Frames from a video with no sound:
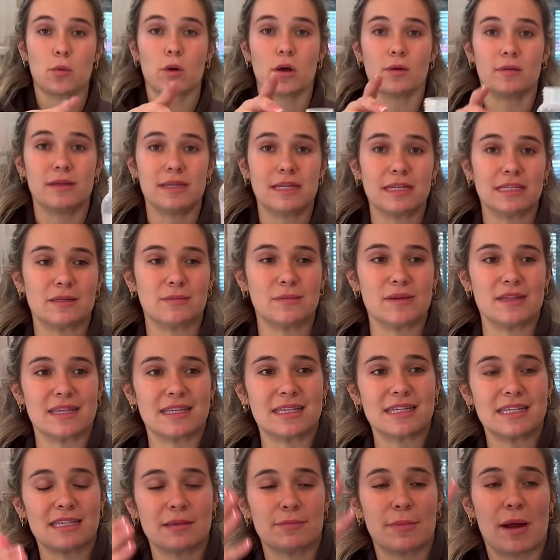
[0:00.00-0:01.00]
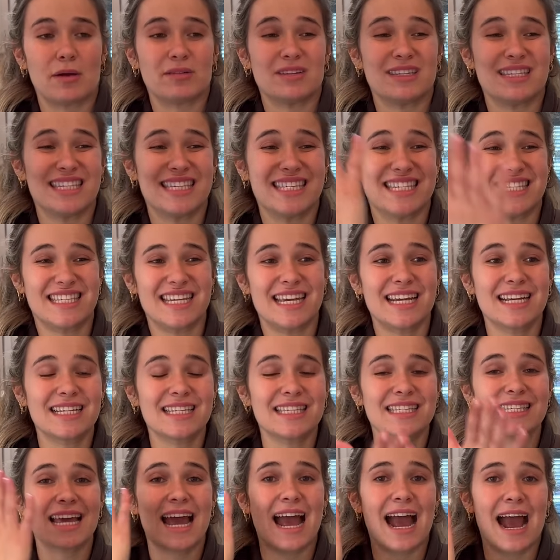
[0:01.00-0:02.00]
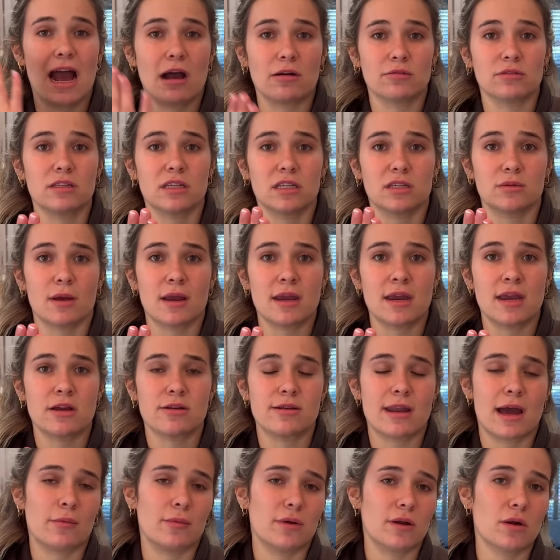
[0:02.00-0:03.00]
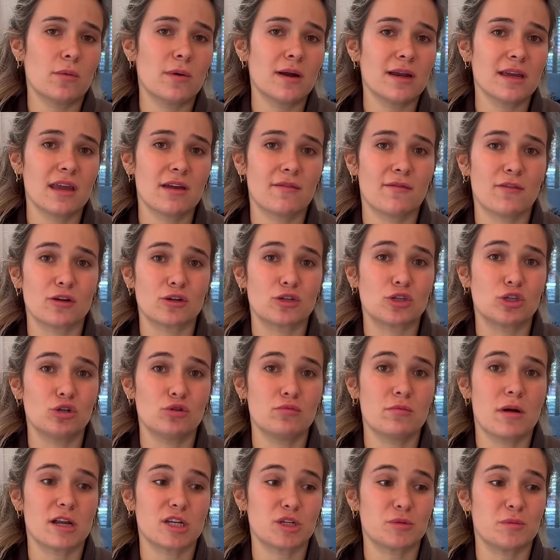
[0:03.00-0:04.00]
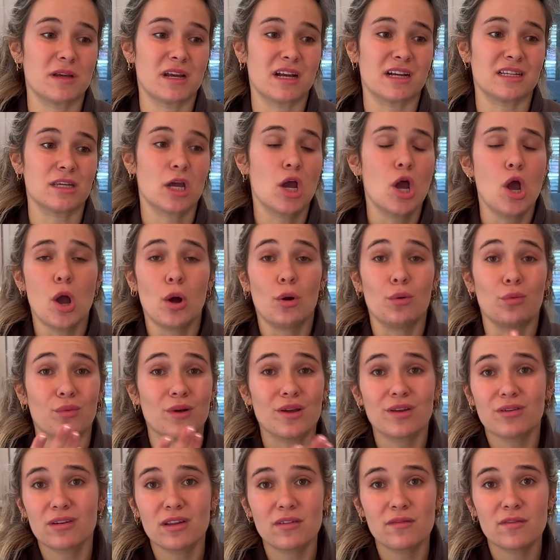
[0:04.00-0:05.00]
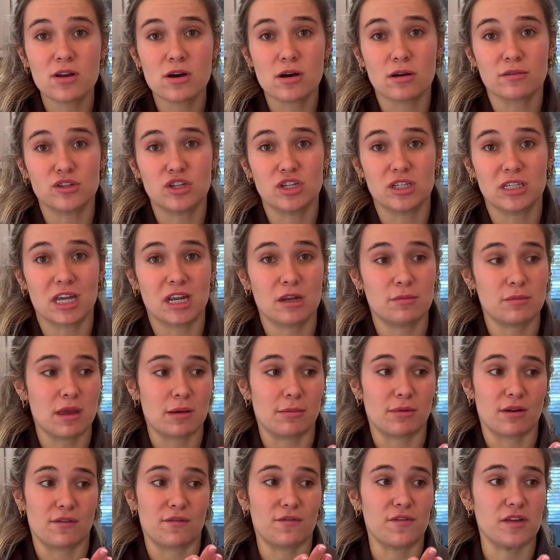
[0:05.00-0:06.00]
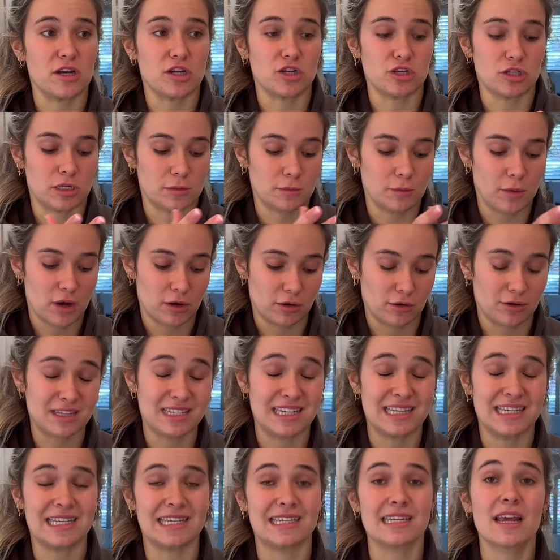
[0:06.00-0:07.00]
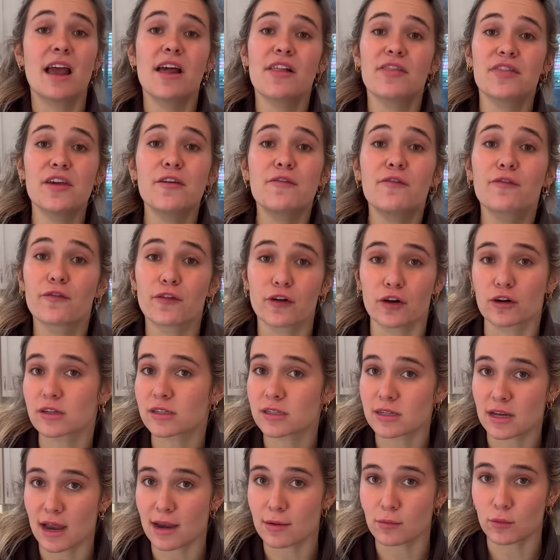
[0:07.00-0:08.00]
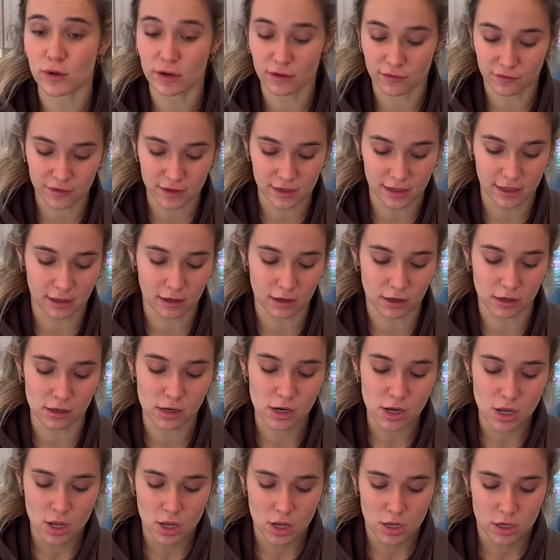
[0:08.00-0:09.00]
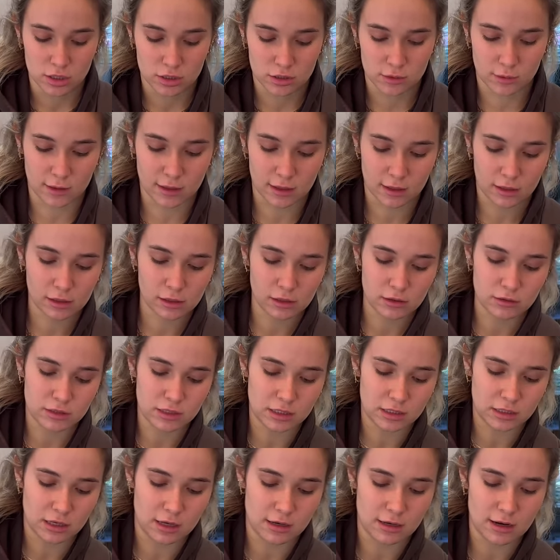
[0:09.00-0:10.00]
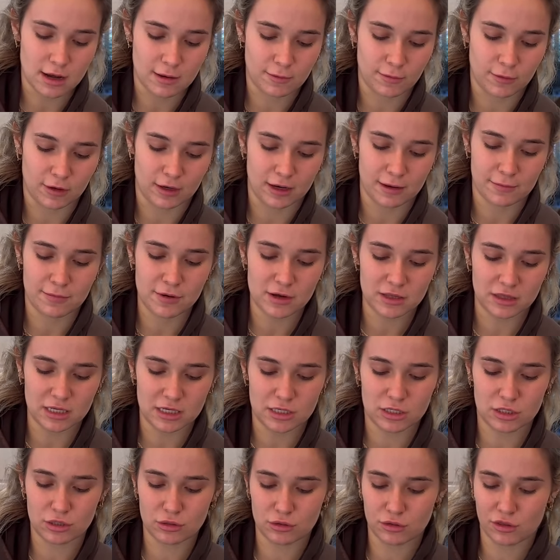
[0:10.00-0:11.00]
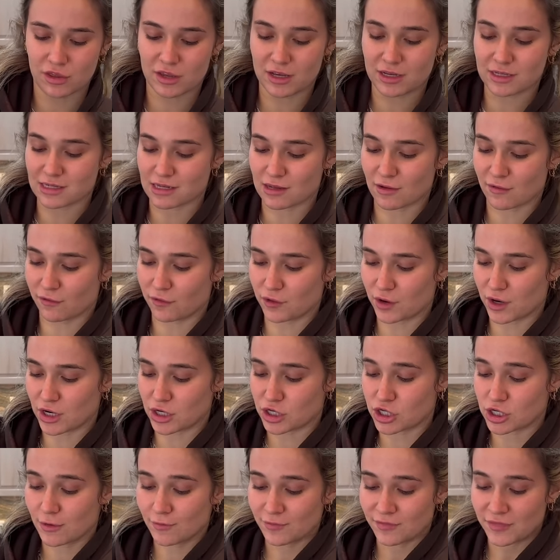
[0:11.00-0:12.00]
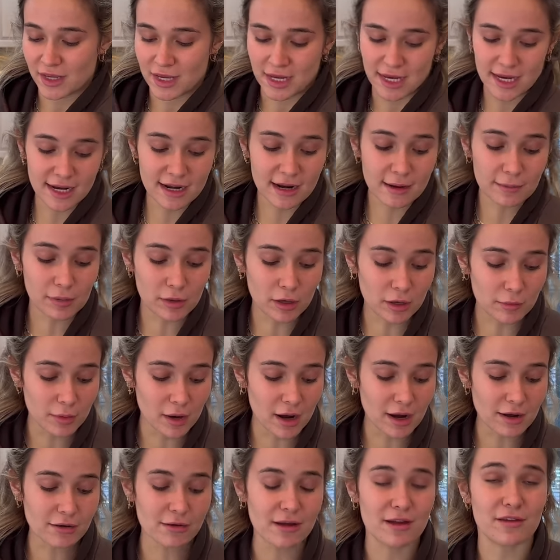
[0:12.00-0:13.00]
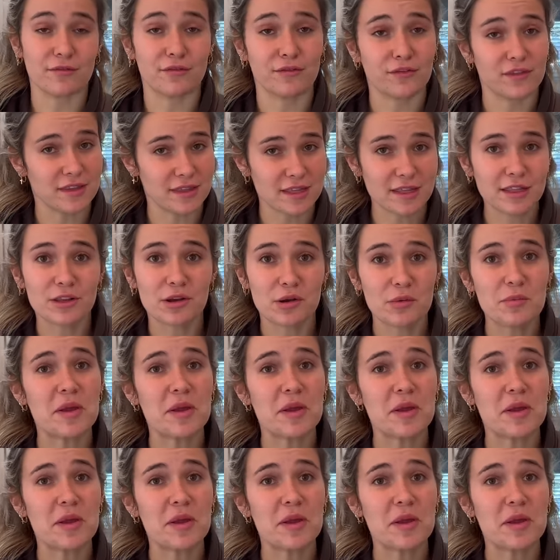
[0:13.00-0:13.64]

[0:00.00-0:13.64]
where we need to be. This is about six ounces right here. Now we don't wanna give her too much because we don't even know if she's gonna be able to finish this bottle because this is the first time we are feeding her. So we're gonna close this on up. We're gonna put these two things in the fridge, heat up her bottle and feed the little